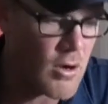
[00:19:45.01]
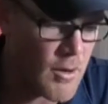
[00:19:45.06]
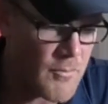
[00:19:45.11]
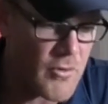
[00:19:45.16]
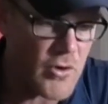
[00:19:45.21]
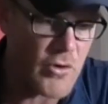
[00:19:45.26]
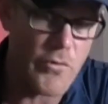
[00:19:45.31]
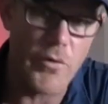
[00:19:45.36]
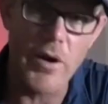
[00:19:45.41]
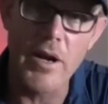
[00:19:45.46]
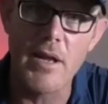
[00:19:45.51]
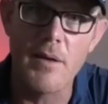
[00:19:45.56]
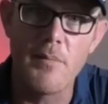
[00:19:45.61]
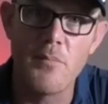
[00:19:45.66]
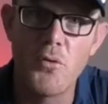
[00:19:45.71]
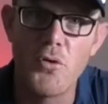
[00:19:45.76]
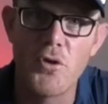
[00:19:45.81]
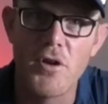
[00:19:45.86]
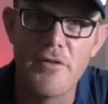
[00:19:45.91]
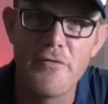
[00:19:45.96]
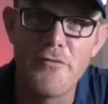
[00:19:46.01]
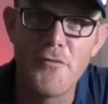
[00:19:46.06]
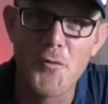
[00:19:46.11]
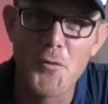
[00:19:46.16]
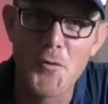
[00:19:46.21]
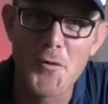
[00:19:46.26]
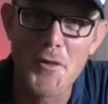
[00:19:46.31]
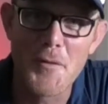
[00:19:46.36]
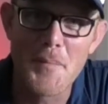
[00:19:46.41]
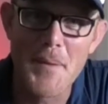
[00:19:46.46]
I'm regretting putting
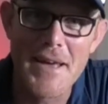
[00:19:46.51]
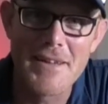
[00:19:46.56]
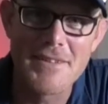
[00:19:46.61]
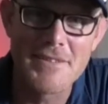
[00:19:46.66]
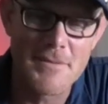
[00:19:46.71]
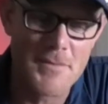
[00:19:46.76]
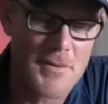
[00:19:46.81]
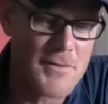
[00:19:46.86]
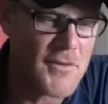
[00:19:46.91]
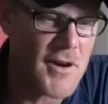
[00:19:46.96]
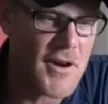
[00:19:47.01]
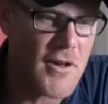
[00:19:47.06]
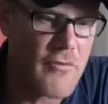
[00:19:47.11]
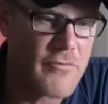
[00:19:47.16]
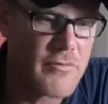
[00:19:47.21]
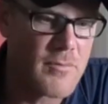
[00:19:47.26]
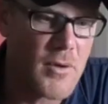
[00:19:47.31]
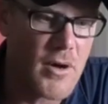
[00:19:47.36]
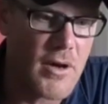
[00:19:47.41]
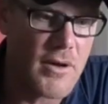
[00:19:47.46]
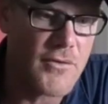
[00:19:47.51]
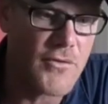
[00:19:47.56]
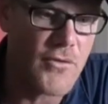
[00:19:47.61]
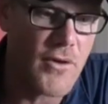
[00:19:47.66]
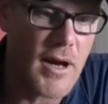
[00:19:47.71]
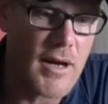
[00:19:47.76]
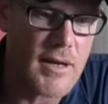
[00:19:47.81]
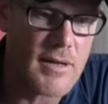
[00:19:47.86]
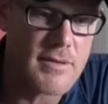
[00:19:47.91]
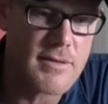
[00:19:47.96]
4 of them out to be run over by a
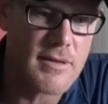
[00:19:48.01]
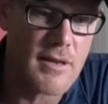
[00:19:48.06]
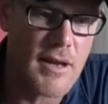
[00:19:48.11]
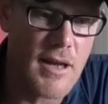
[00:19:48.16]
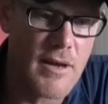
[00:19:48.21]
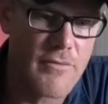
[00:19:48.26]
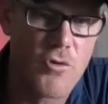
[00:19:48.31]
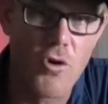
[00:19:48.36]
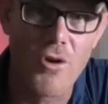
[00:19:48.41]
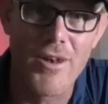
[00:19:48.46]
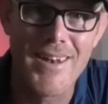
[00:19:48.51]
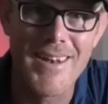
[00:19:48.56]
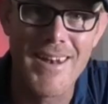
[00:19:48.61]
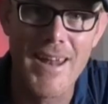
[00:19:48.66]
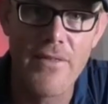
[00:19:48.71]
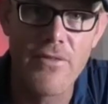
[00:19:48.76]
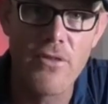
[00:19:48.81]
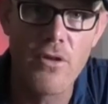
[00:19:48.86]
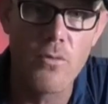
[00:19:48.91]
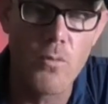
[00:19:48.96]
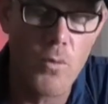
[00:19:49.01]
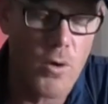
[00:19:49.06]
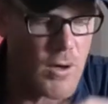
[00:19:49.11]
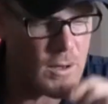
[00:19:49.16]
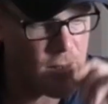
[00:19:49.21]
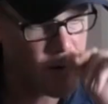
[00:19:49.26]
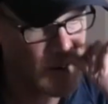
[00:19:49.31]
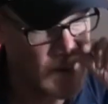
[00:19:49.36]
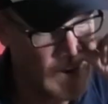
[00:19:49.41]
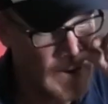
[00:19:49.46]
truck, so now I've got none that
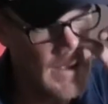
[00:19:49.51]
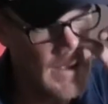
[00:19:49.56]
work.